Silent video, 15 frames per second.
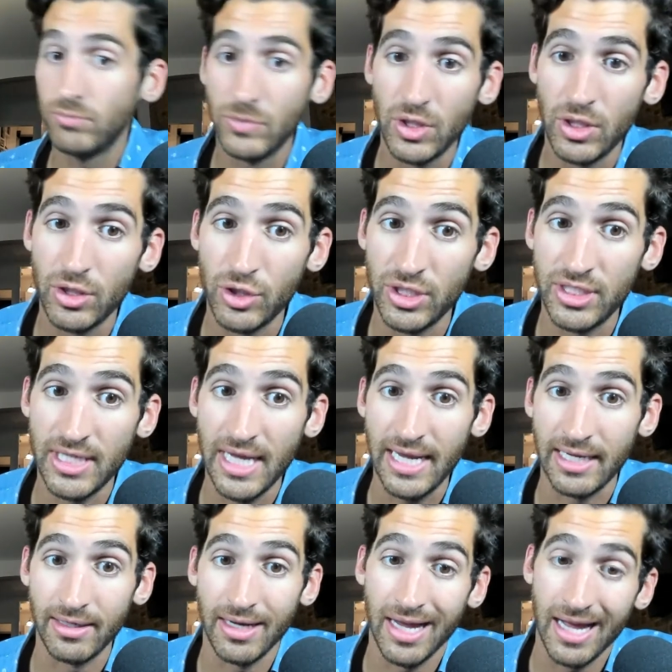Just saying.
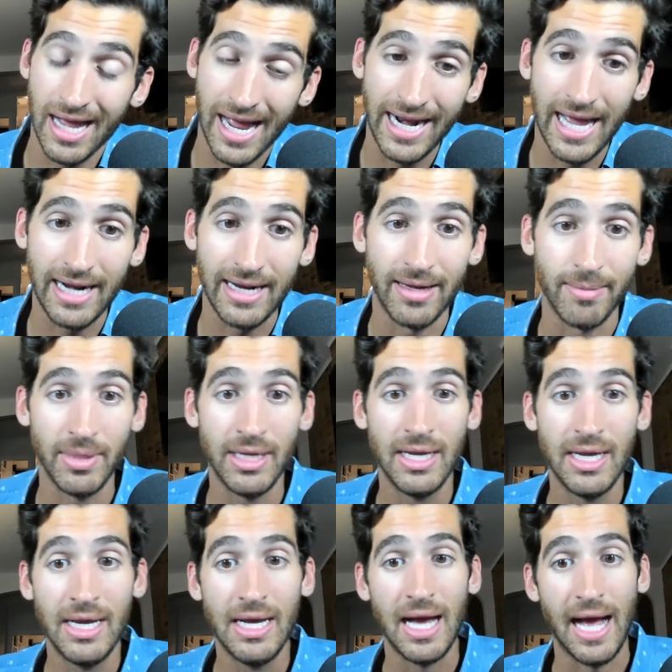I got him
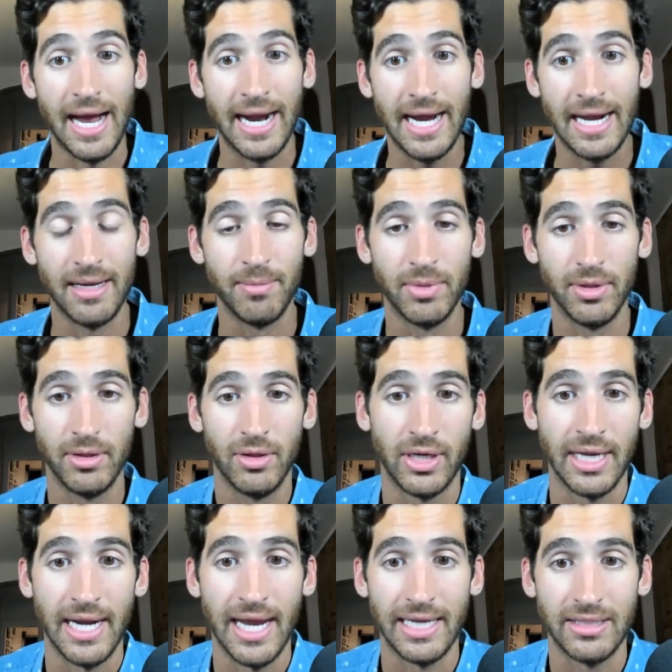
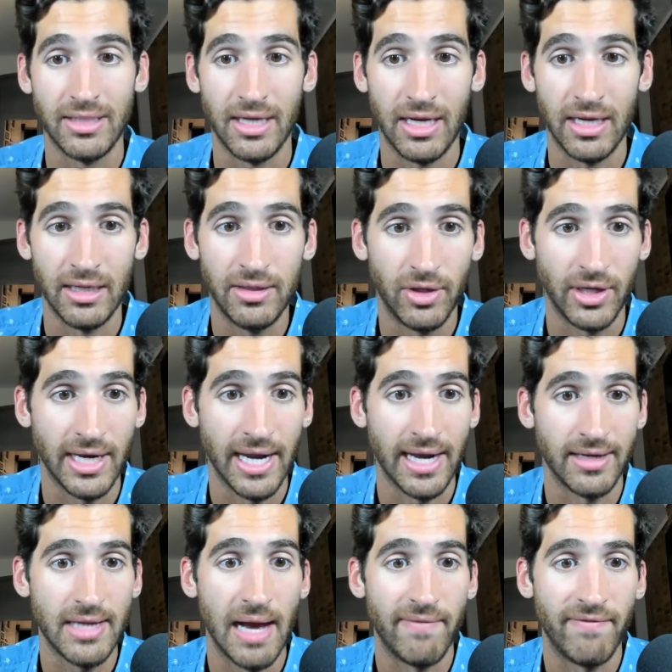looking at a
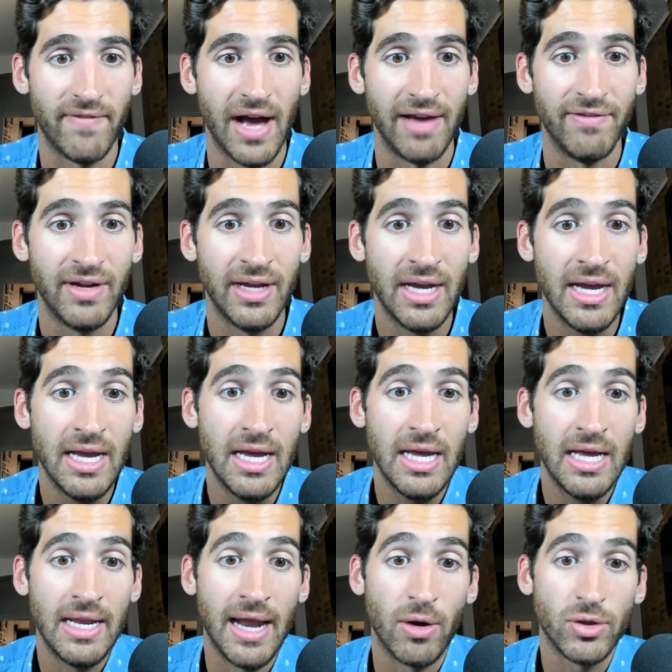top five.
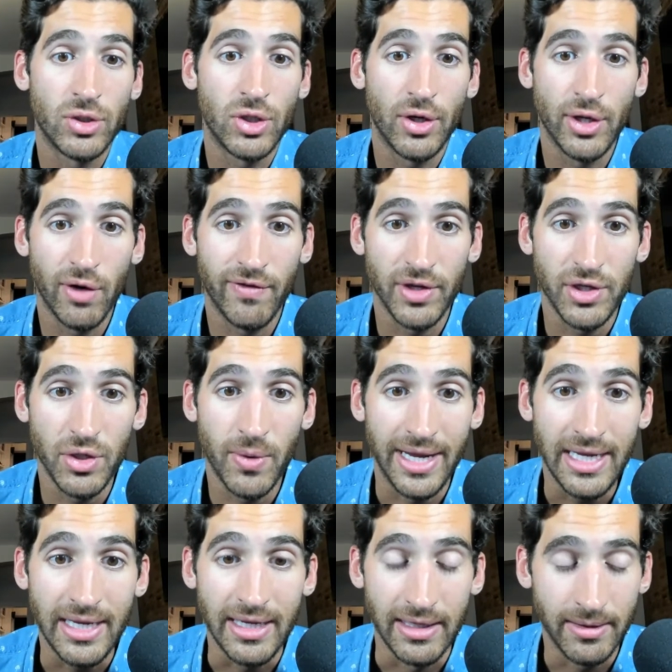Now, turning over to
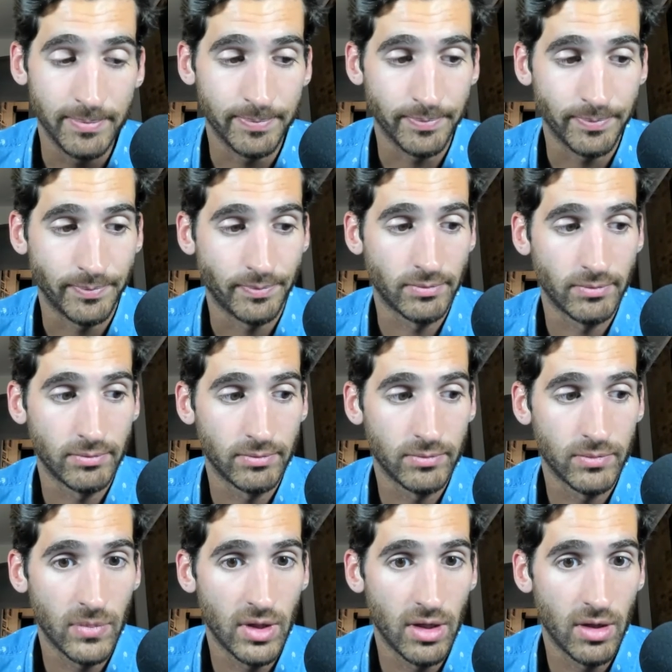UAE,
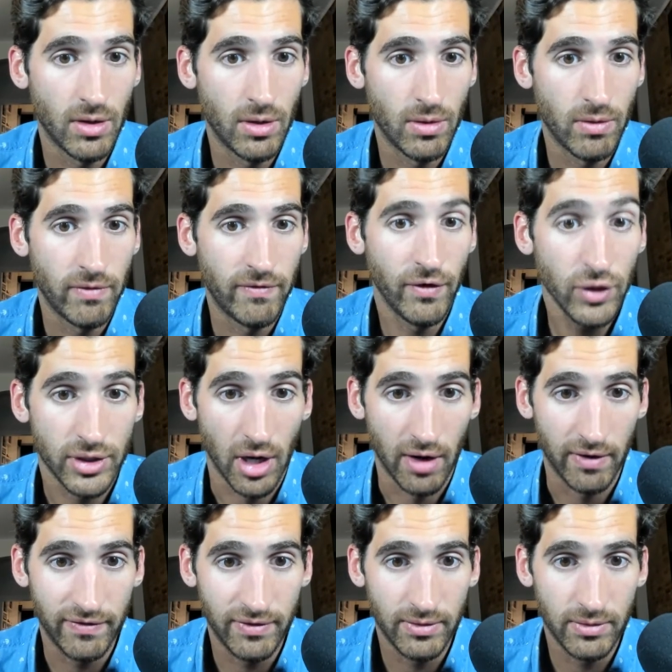first
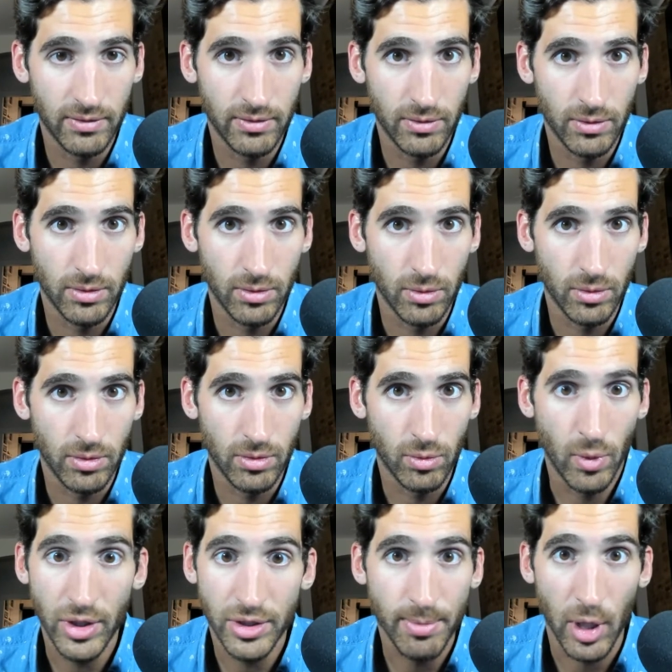off,
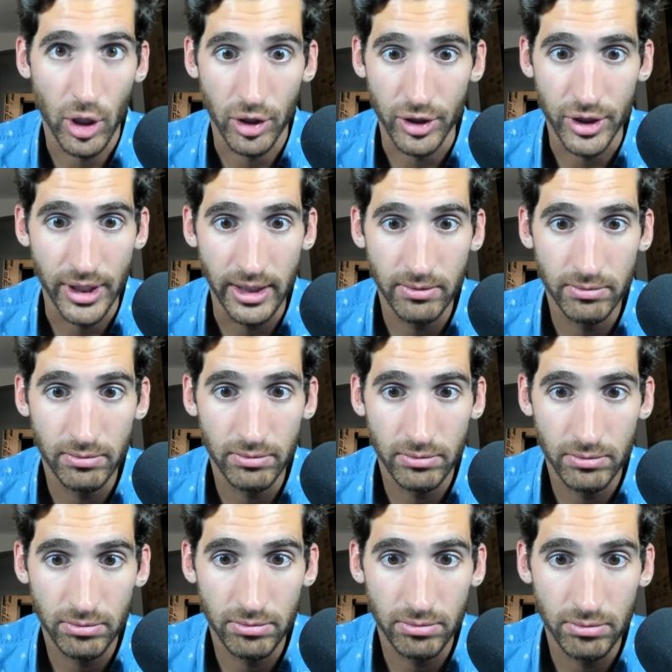where's Mark Hirschi?
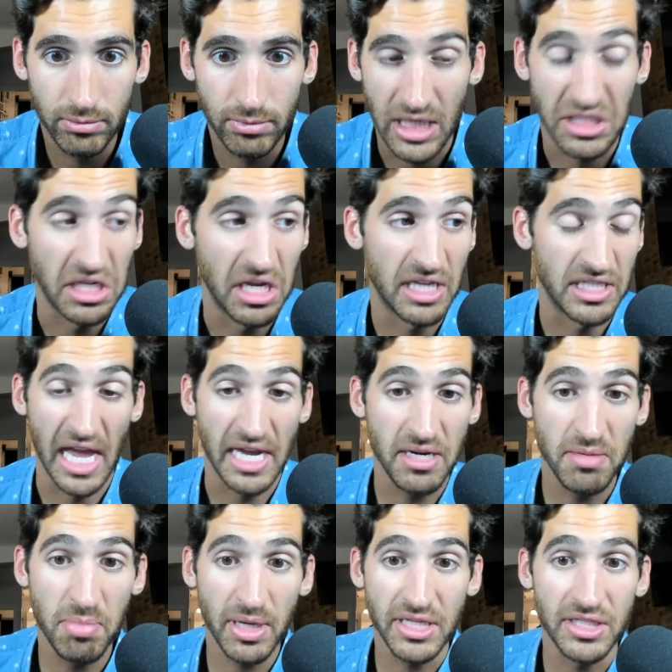Has
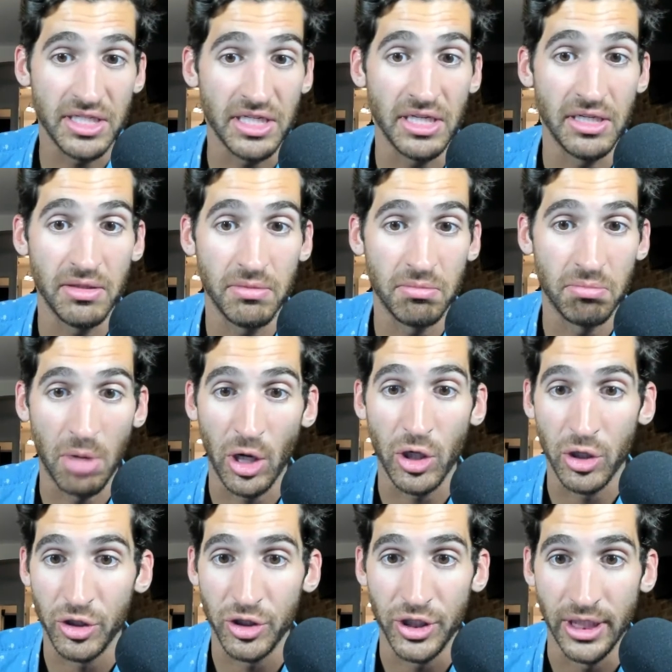anybody seen Mark
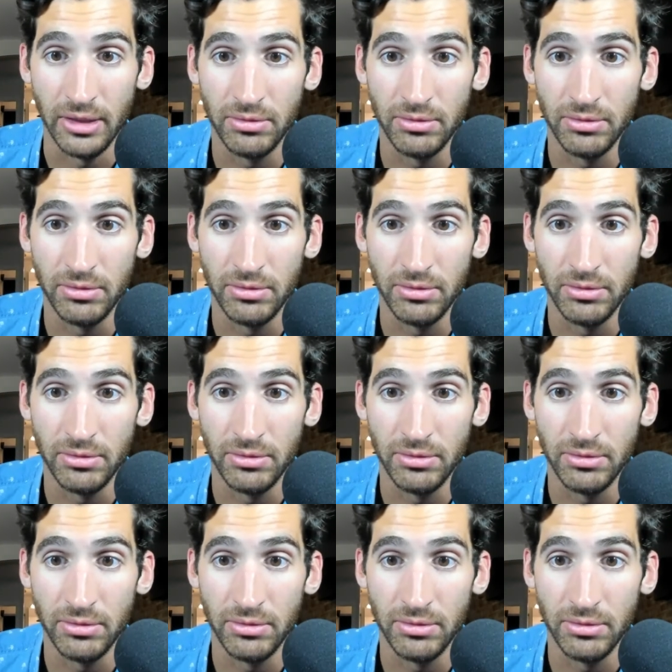Hirschi?